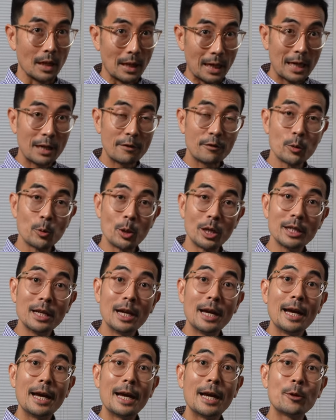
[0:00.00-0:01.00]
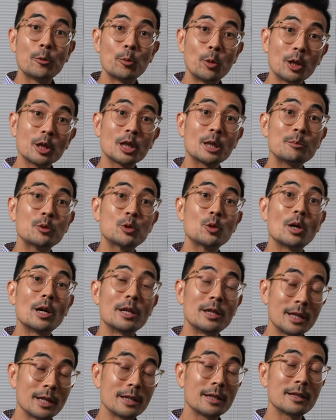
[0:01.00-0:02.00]
Hi, everyone, and welcome to
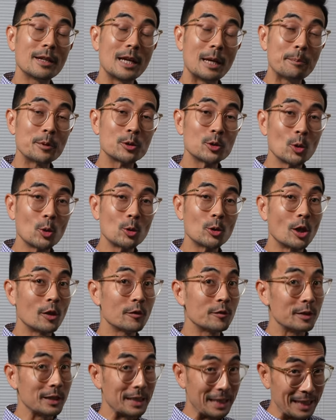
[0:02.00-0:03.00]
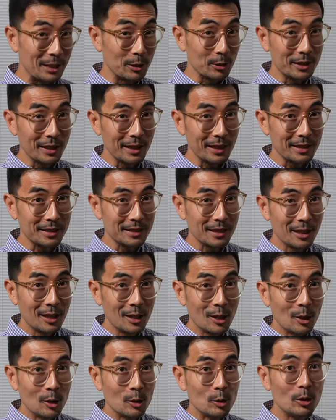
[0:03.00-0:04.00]
another episode of Legal Tings.
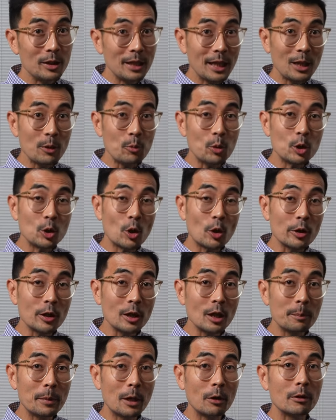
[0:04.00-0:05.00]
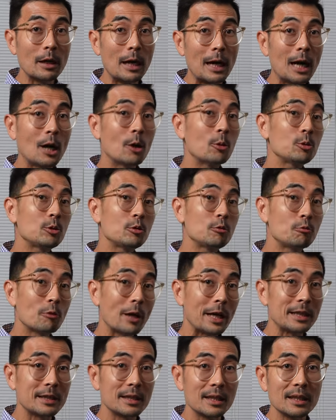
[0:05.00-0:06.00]
Today, we're talking about how to
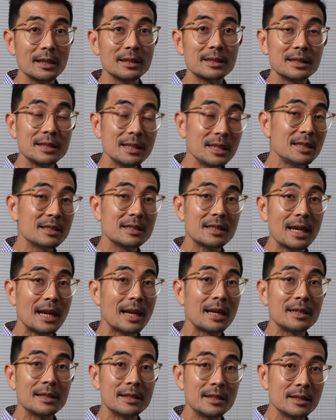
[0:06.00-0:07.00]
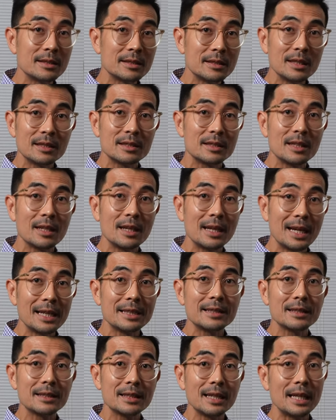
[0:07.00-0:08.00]
write a cease and desist
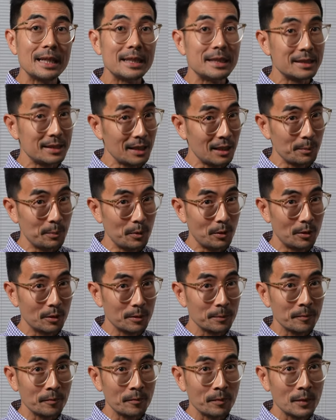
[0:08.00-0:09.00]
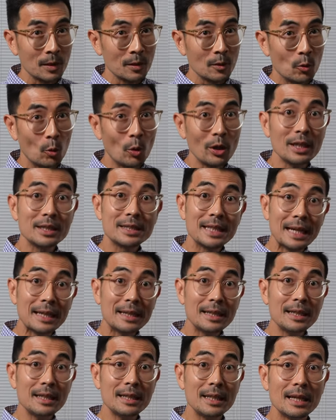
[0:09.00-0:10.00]
letter in Singapore. What
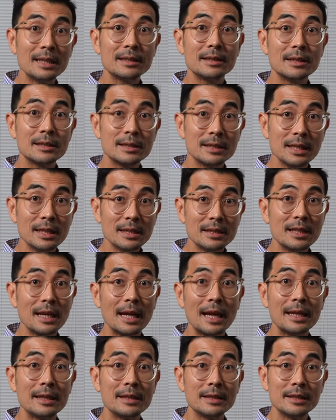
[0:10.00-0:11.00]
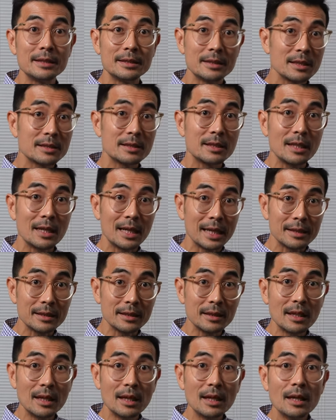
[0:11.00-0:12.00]
exactly is a cease and desist
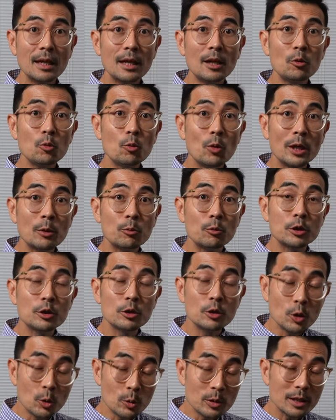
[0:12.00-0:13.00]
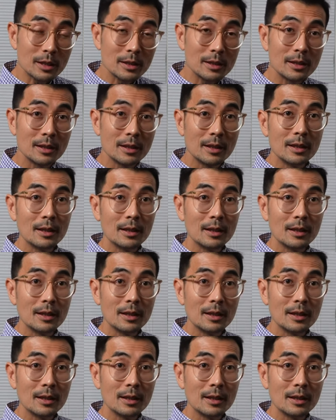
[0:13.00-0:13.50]
letter, and when would you use it?